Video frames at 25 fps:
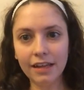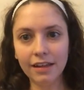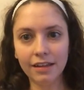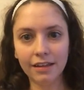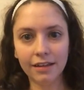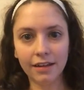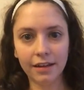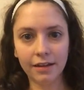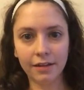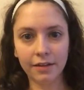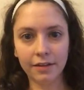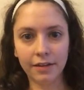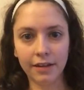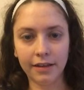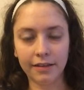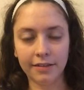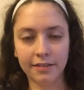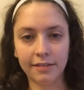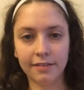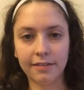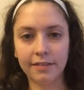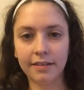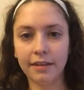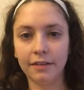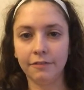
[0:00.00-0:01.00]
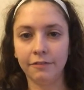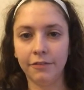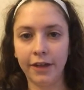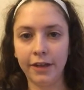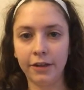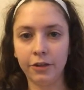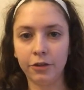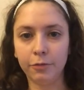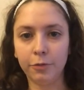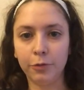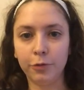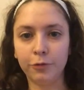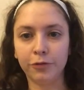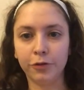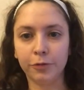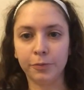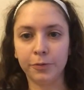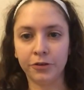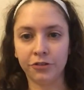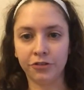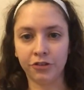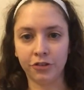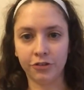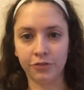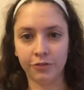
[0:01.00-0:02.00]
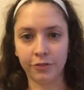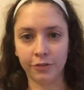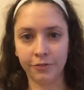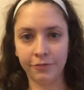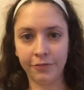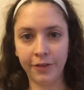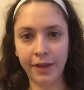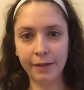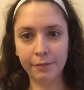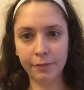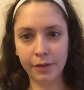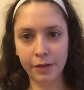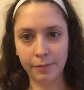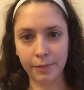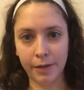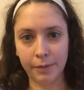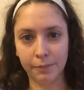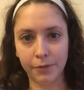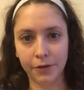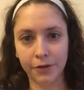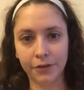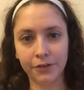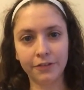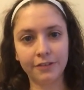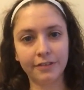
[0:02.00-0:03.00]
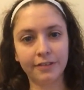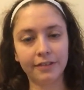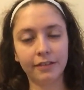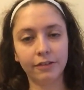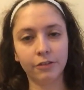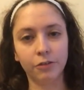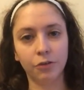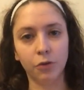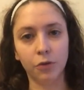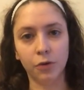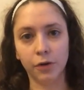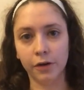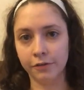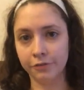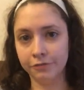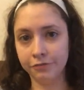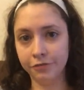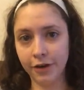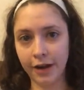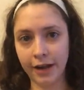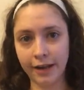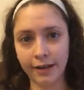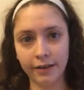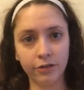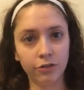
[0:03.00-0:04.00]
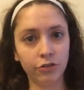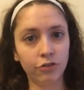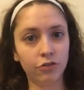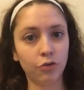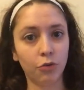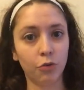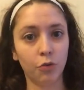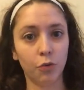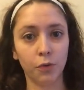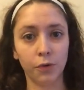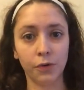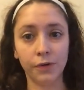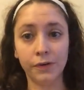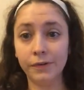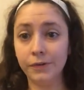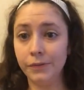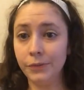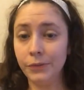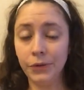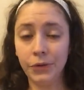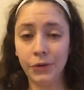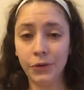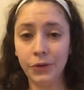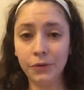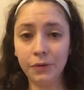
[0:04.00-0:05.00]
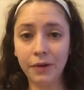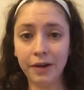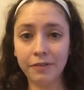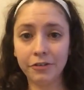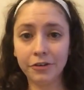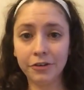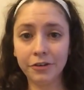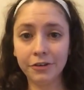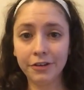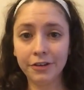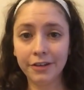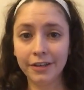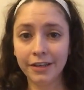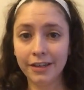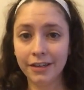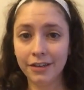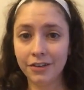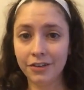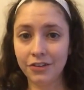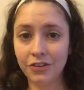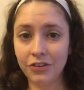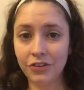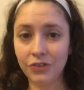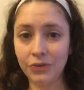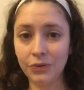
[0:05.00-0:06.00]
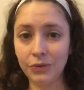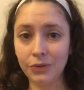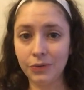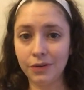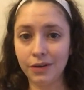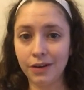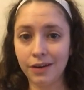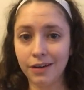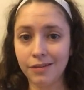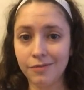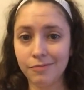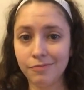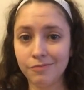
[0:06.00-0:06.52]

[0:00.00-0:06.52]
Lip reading: It's available for purchase for family members or friends or whoever to